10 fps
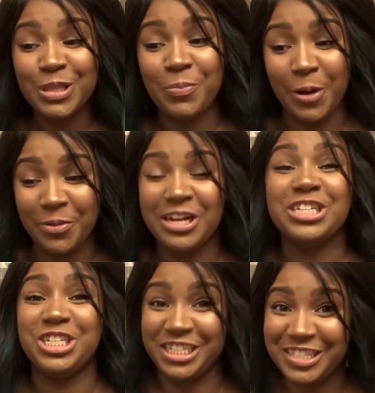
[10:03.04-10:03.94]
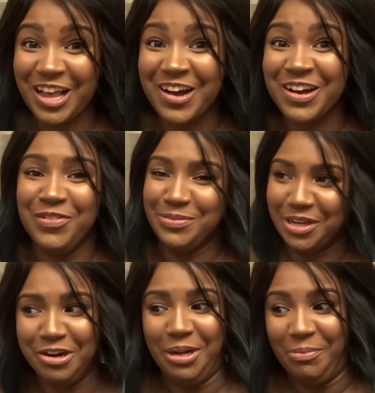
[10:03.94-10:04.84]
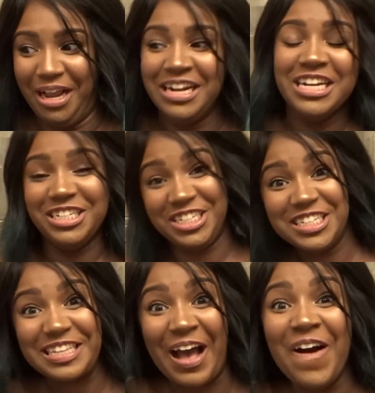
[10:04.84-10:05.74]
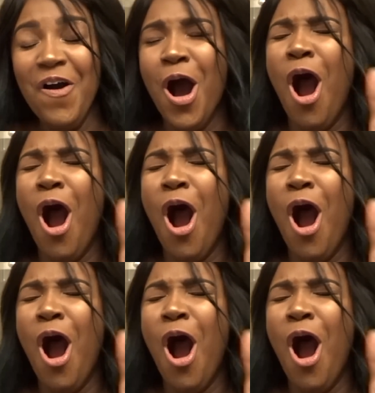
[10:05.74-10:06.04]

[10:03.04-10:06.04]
with the purple hair, Jisoo, if I'm saying her name right, Jisoo,